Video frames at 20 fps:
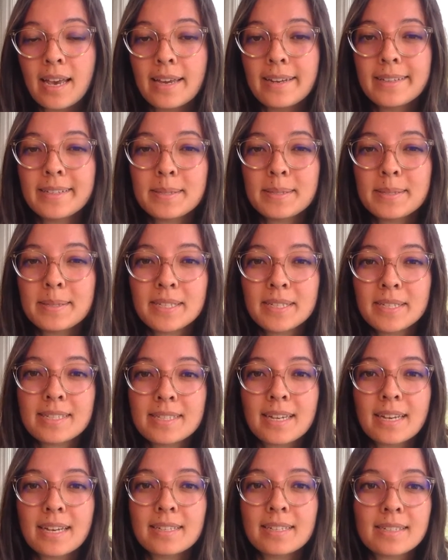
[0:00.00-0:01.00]
and it's been
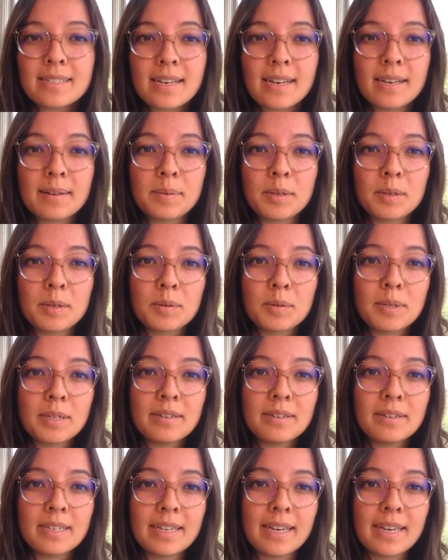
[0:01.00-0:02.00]
designed to help you
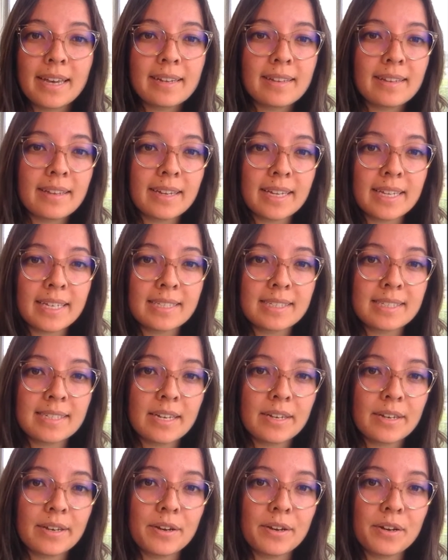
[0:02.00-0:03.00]
query analytics
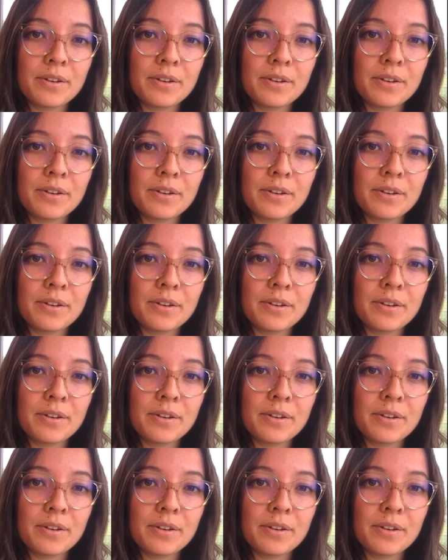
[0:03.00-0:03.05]
data